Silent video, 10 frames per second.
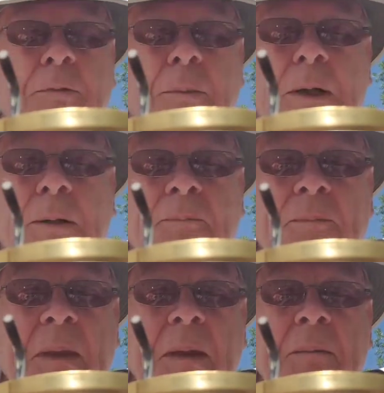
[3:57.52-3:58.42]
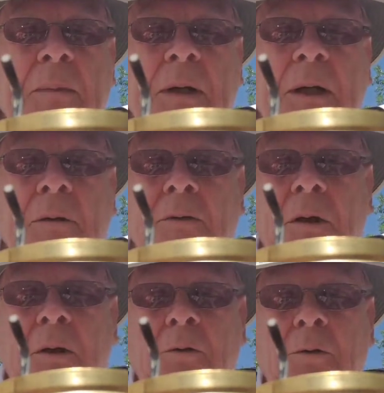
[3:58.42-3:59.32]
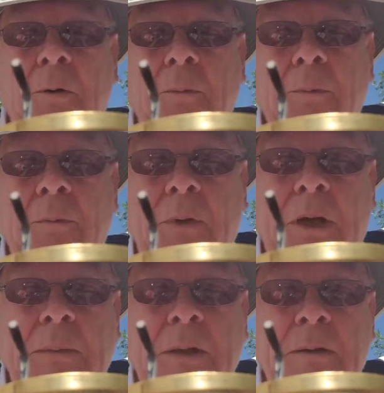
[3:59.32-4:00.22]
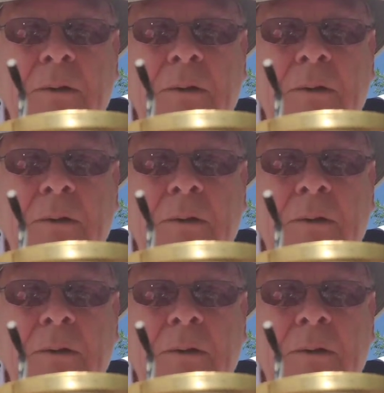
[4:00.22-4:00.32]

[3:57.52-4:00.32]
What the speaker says: my alcohol for priming,